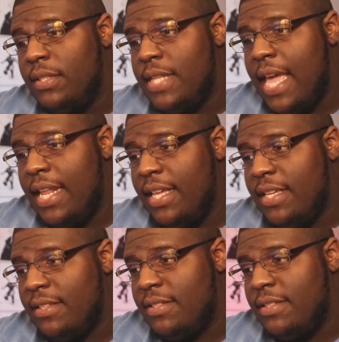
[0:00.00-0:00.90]
that
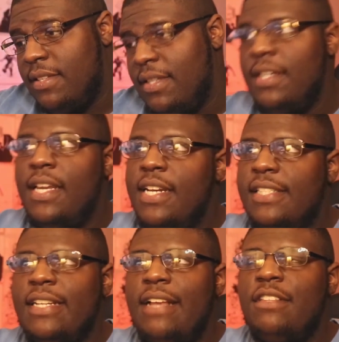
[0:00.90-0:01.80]
is it
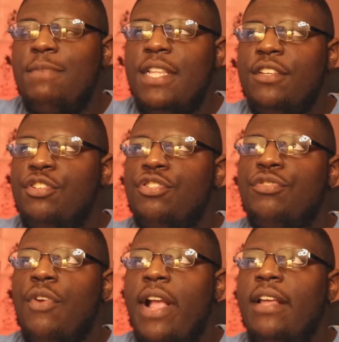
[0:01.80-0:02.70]
doesn't have to be the
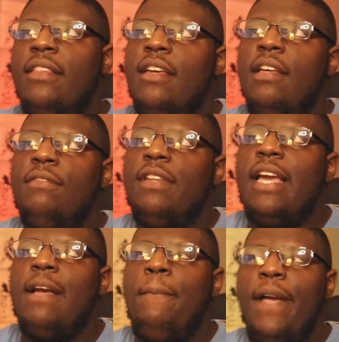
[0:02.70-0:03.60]
strength of
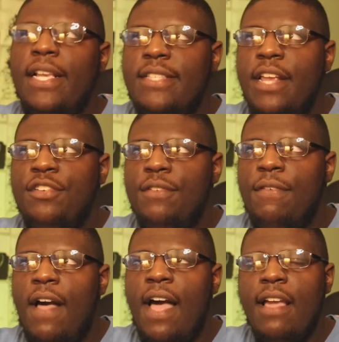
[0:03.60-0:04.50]
like a PlayStation
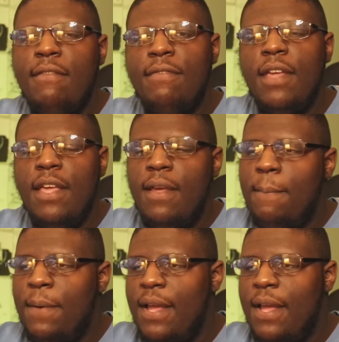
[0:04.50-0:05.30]
5,